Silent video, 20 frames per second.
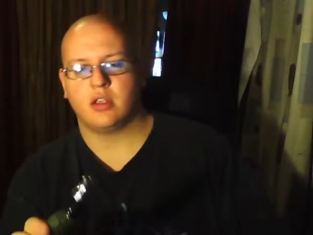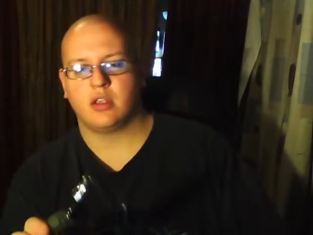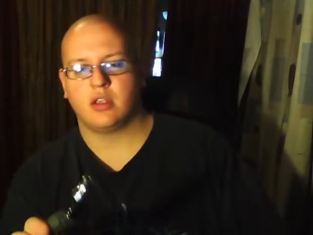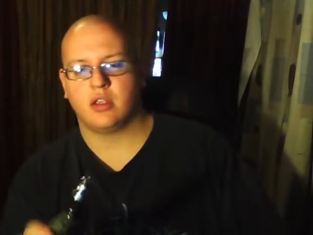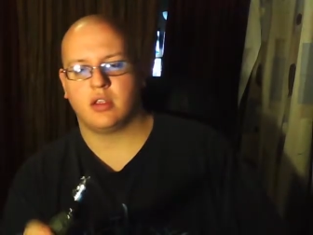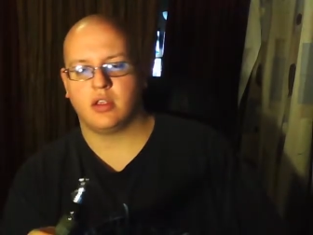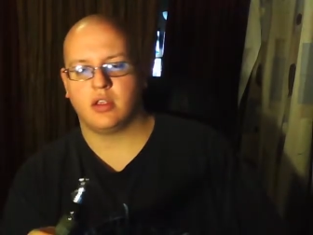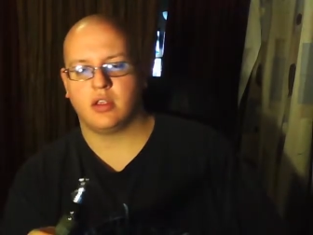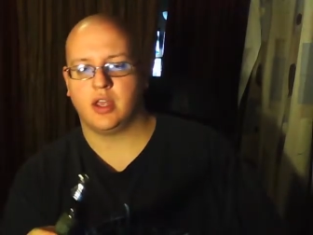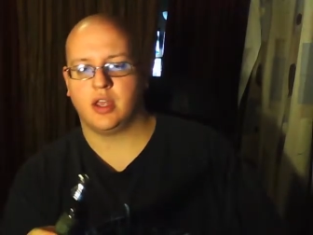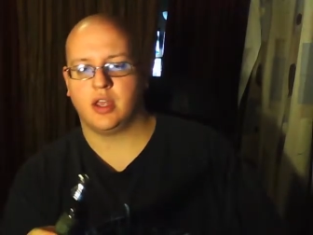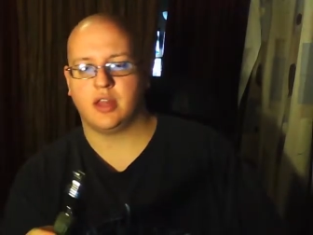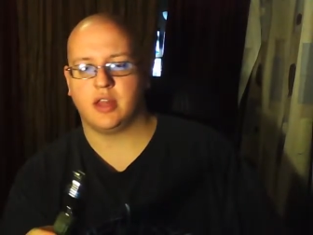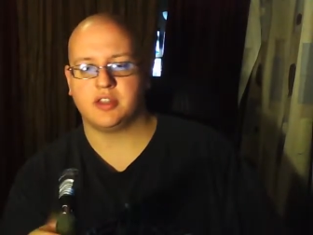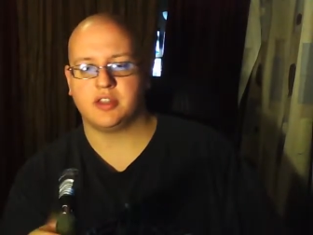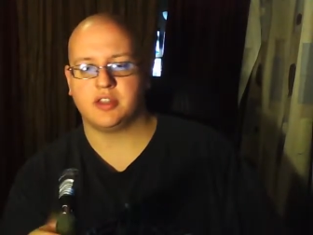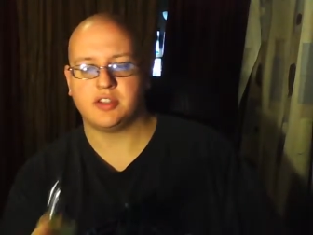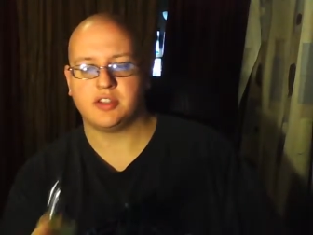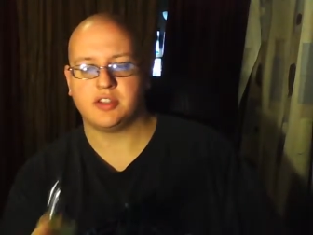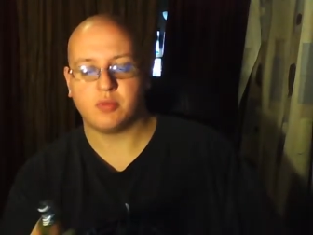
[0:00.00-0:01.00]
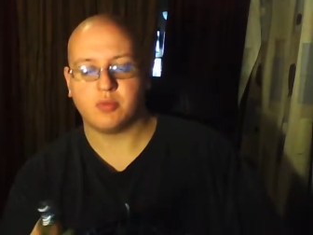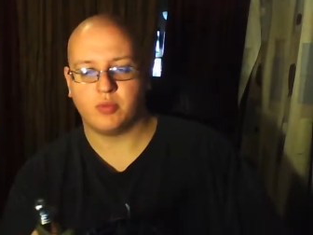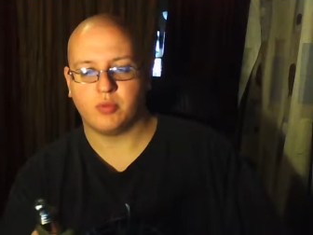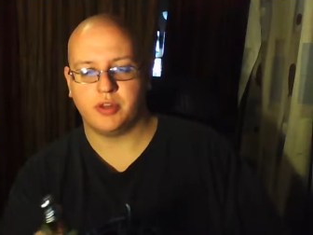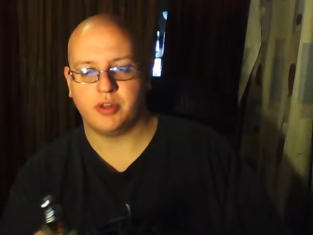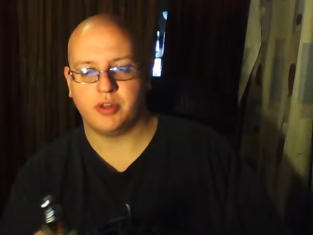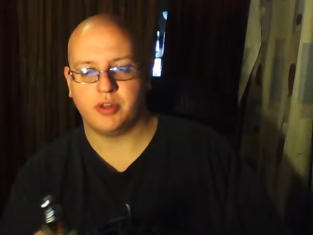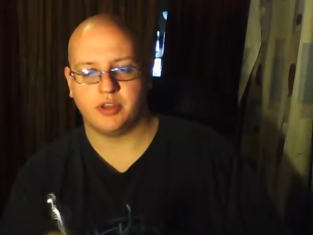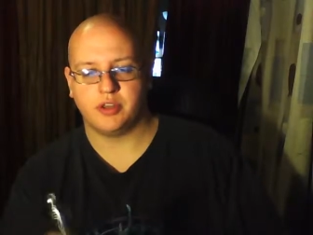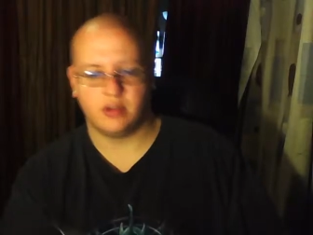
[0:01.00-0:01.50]
Yeah, this is a
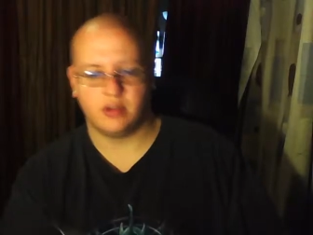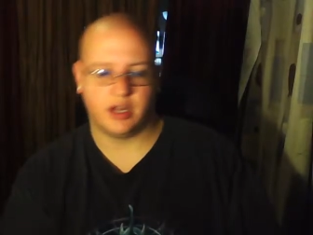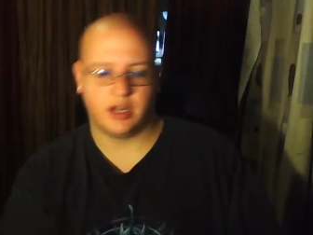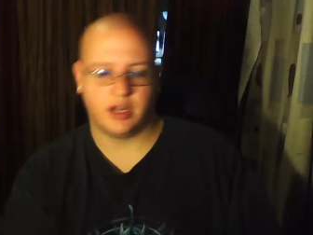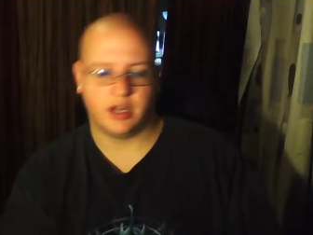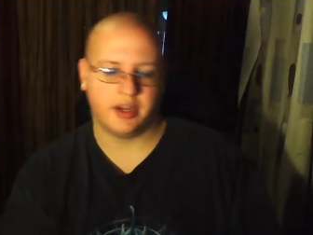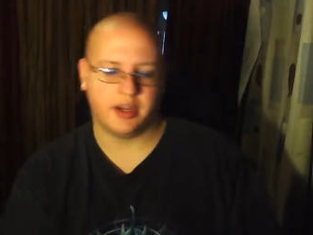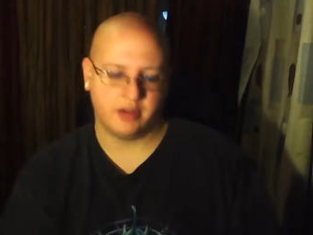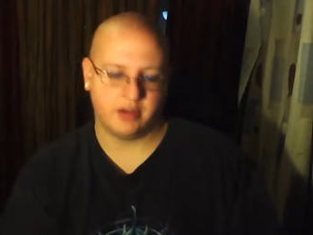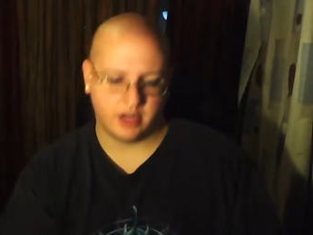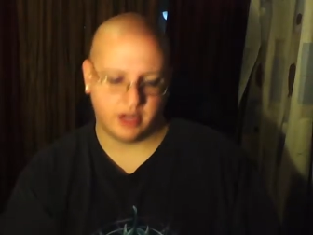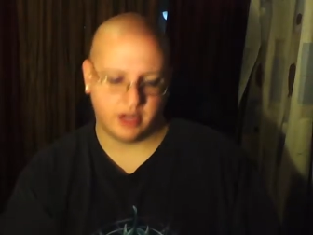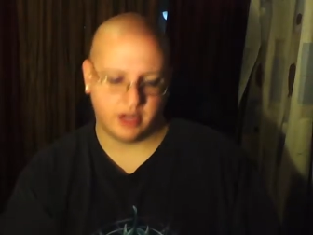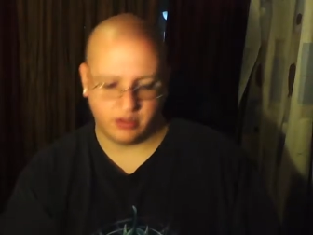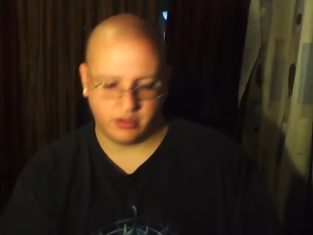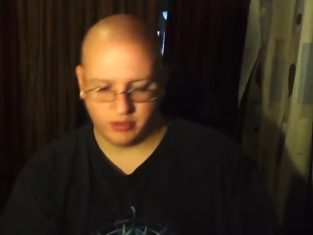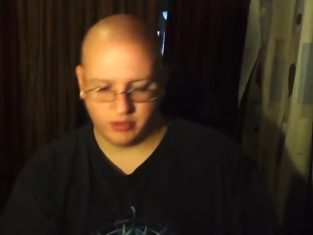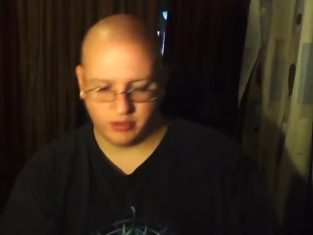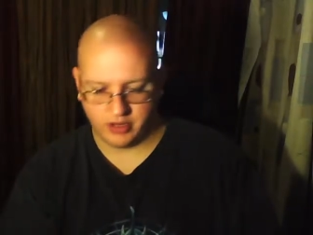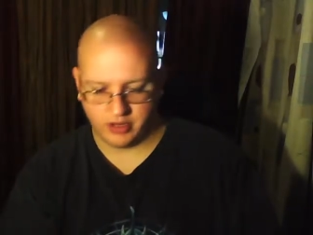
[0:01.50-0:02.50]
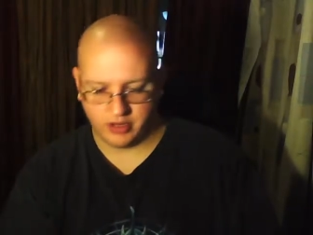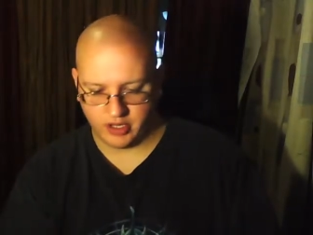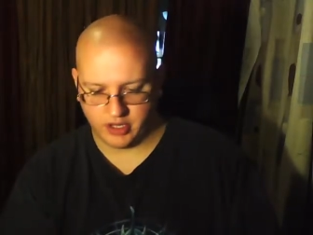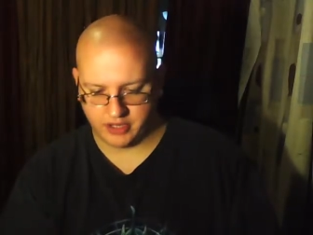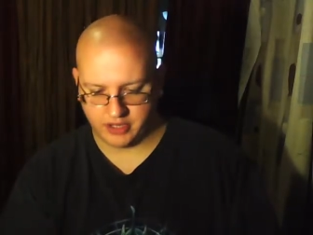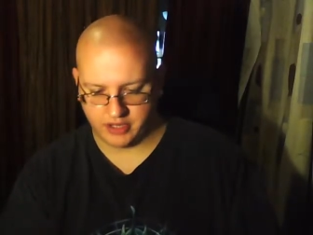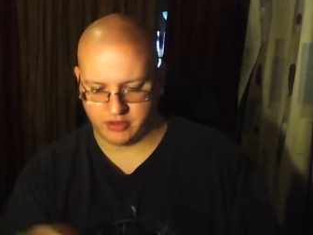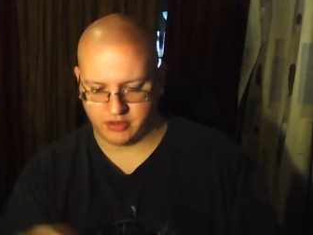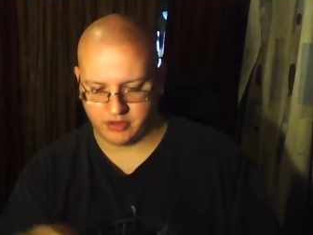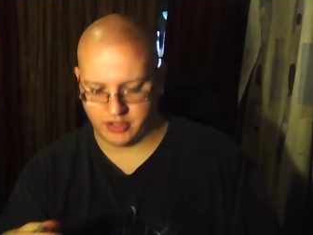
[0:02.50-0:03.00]
really good line. I really
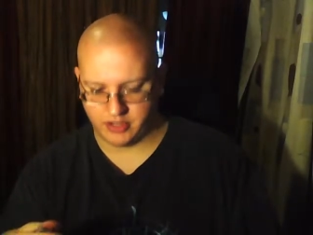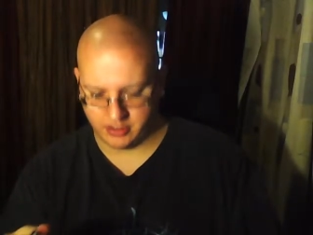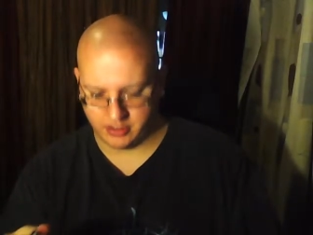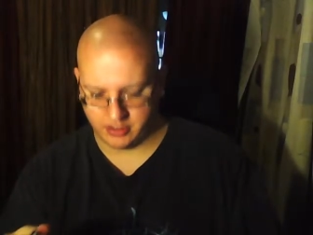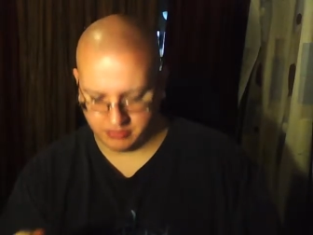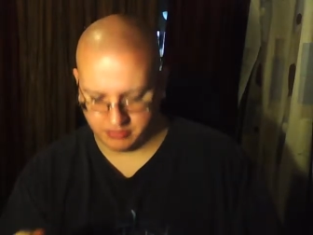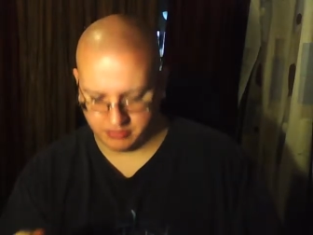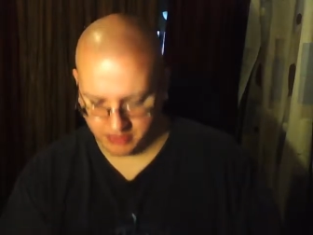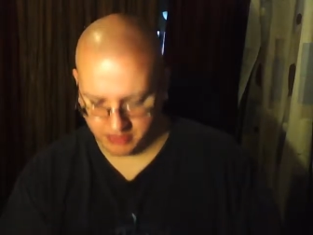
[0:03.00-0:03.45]
like their lineup.